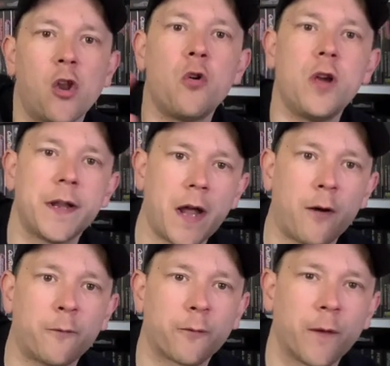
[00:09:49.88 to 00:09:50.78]
long
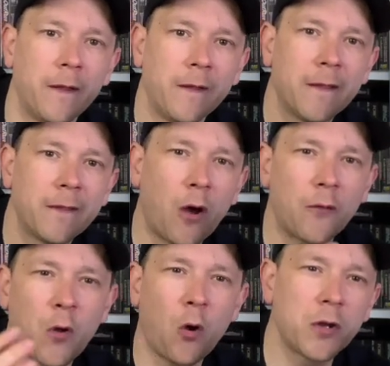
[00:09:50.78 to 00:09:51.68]
enough that
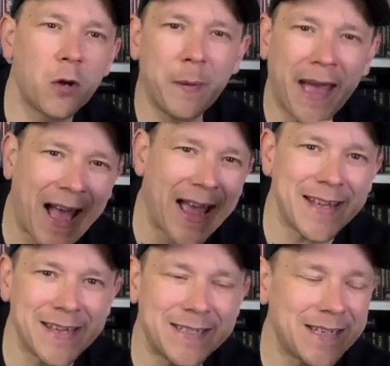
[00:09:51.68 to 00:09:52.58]
I've kind of a bit
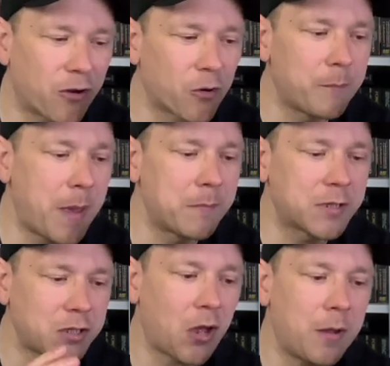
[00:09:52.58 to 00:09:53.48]
hazy. I remember
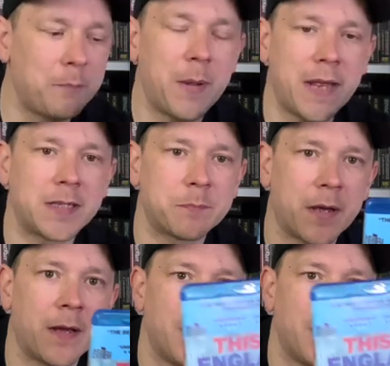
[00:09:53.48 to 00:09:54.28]
certain bits, but